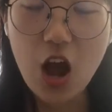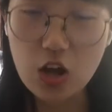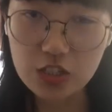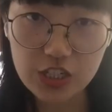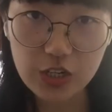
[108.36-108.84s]

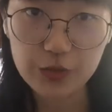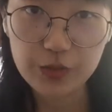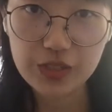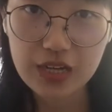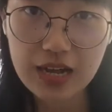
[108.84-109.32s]

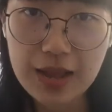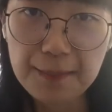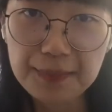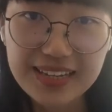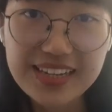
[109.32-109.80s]
Also,
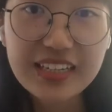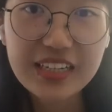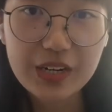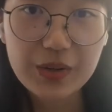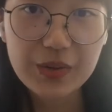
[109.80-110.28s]
playing
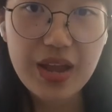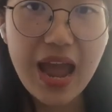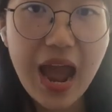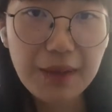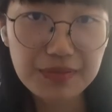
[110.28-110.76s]
Go
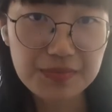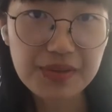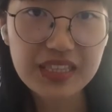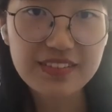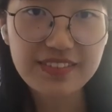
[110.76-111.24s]
helps
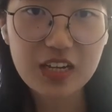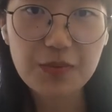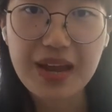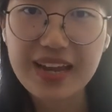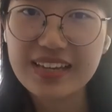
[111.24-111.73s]
me
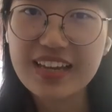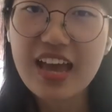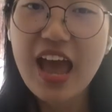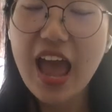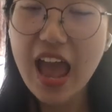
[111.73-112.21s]
develop a
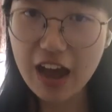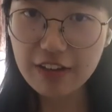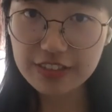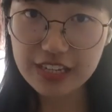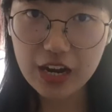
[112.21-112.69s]

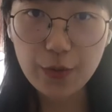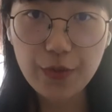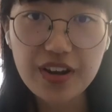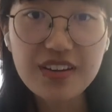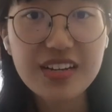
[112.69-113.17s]
healthy
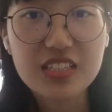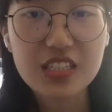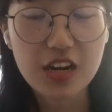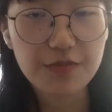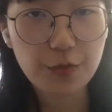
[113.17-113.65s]

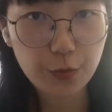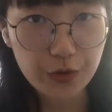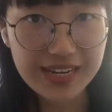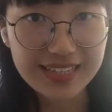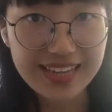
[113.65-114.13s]
awareness of
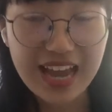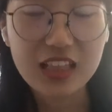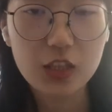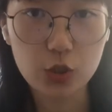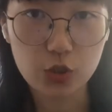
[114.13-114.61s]
win
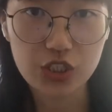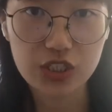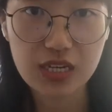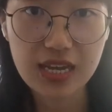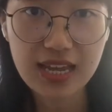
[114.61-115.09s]
and
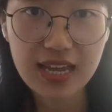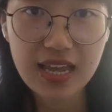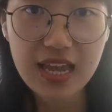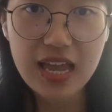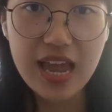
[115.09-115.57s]
lose
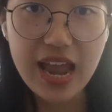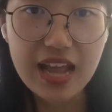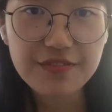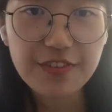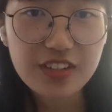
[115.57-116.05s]

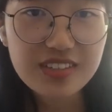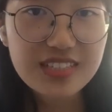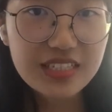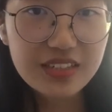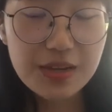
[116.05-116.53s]
and
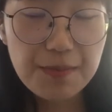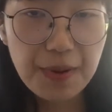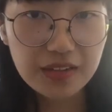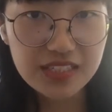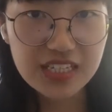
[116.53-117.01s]
voluntarily
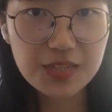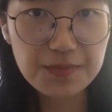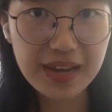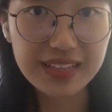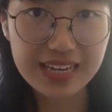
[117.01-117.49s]

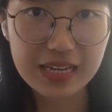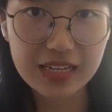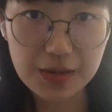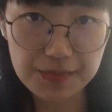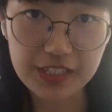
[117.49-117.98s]
participate
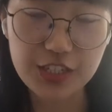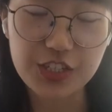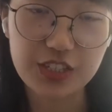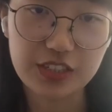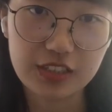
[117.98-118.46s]
in
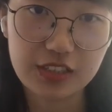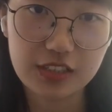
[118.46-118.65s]
competition.